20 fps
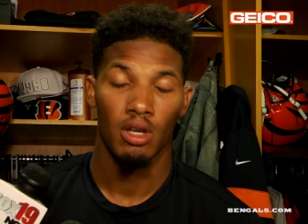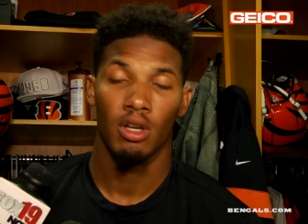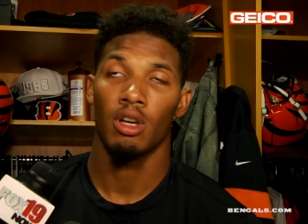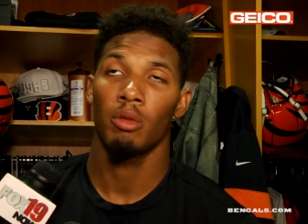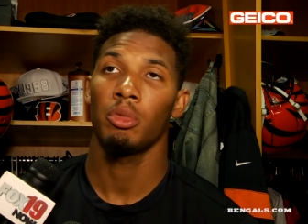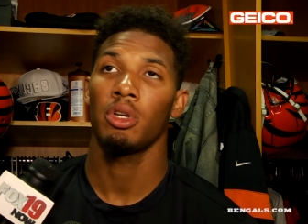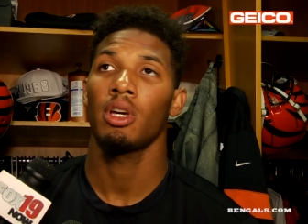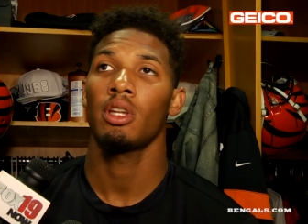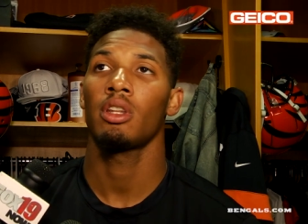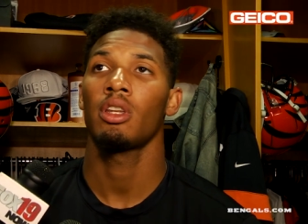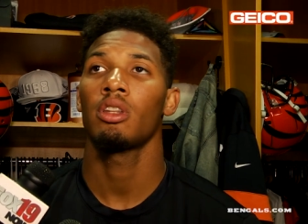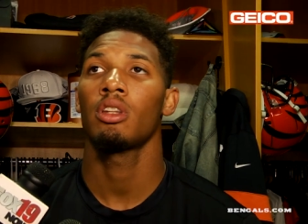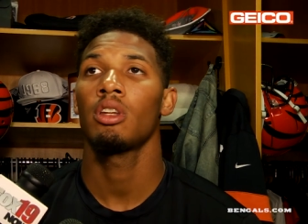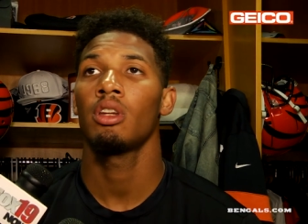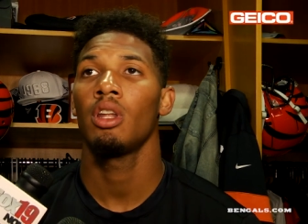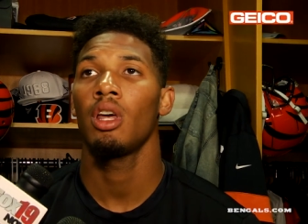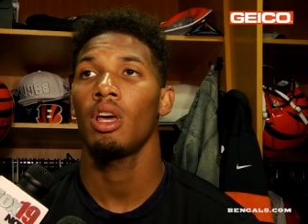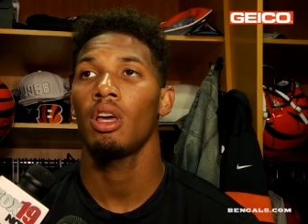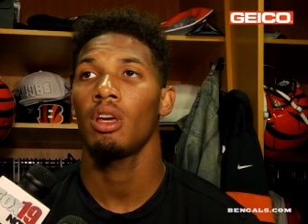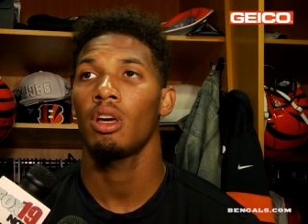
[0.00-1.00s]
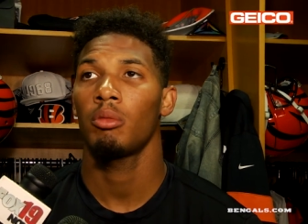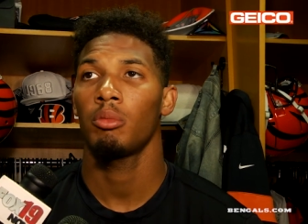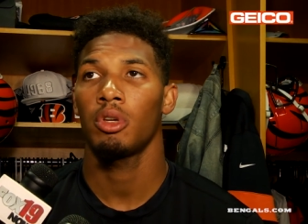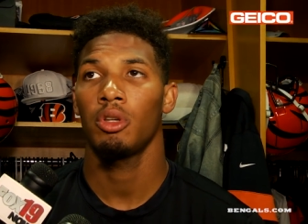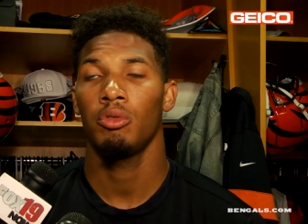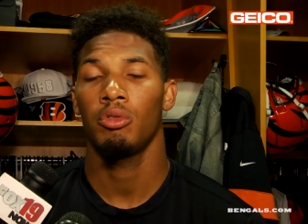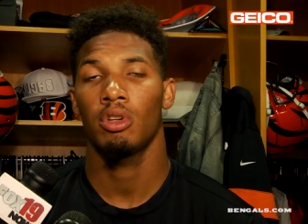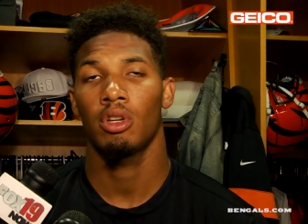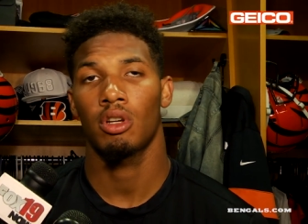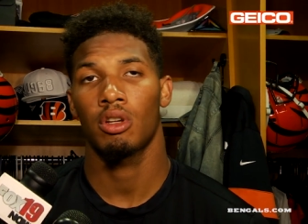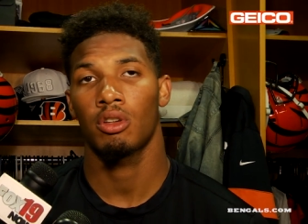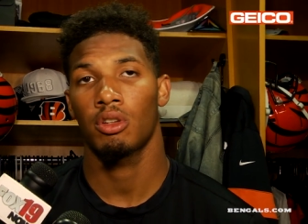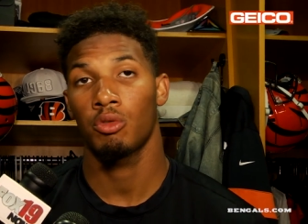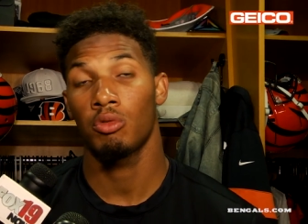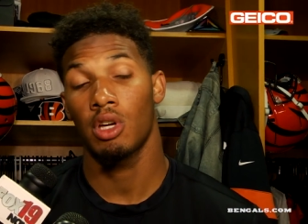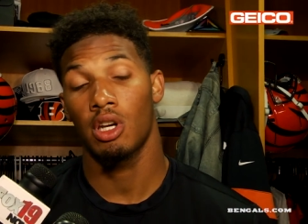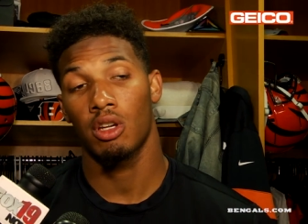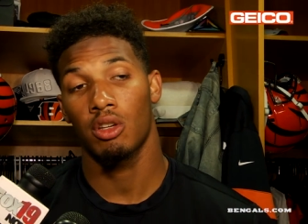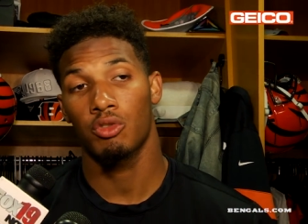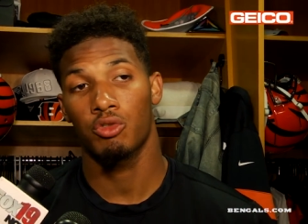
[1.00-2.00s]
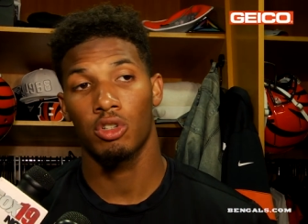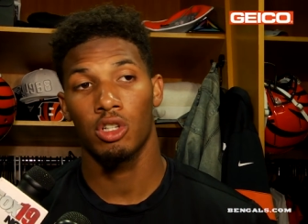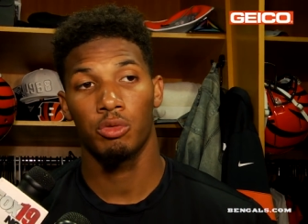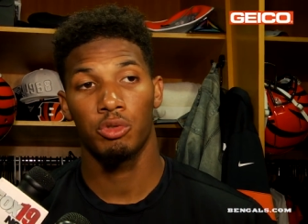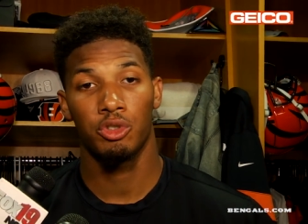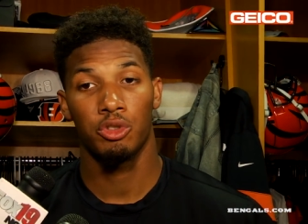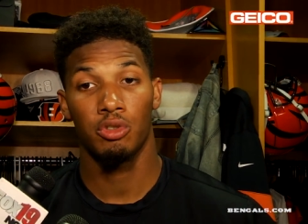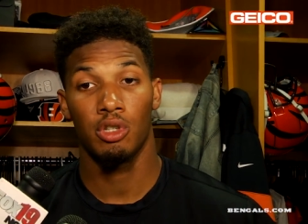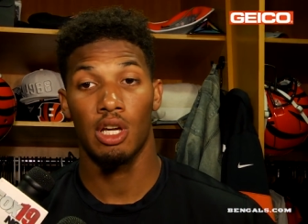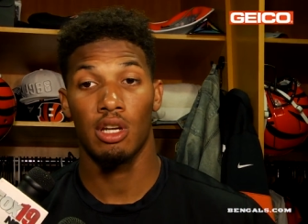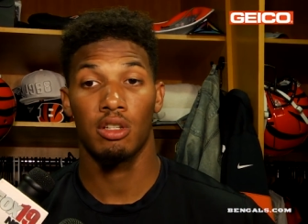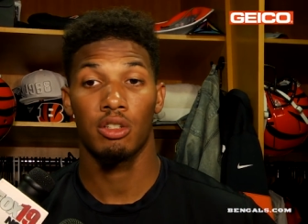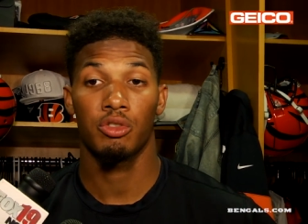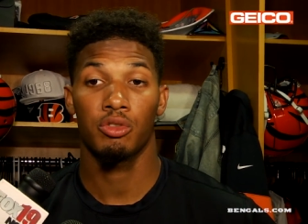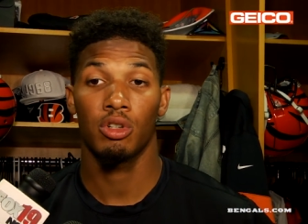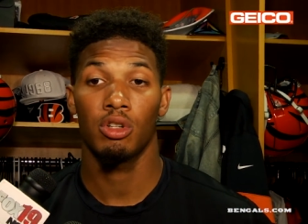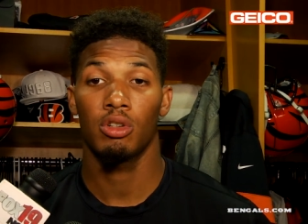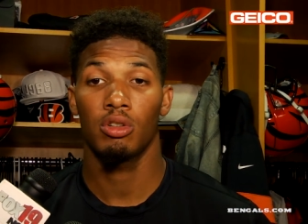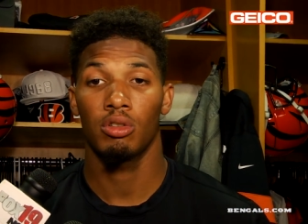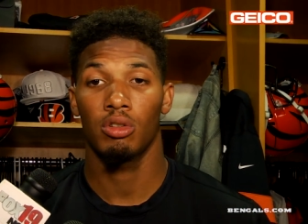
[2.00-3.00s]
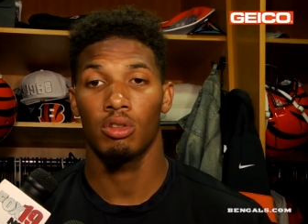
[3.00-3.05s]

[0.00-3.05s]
I mean, at the end of the day, I mean, you gotta control what you gotta control.